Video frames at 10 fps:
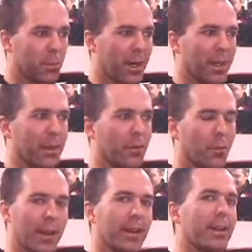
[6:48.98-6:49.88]
why?
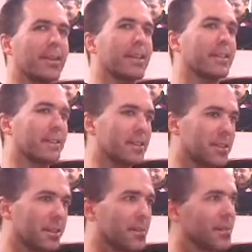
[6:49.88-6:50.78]
Why did I like
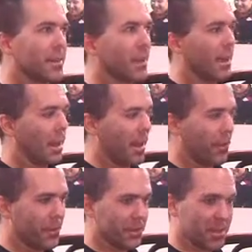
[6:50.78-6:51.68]
this?
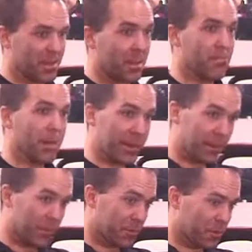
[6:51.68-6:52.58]
If there's
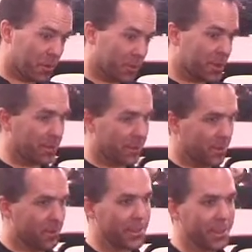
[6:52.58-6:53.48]
somebody whose work
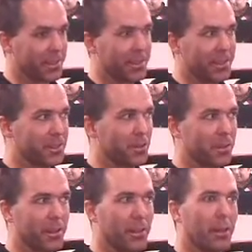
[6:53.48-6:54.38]
you particularly
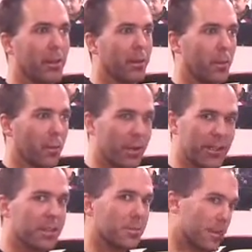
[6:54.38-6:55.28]
enjoy, what
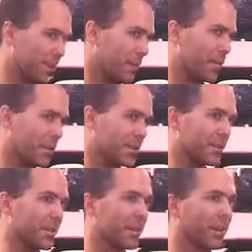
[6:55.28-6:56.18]
is it about that
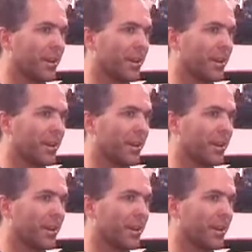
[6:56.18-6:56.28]
person?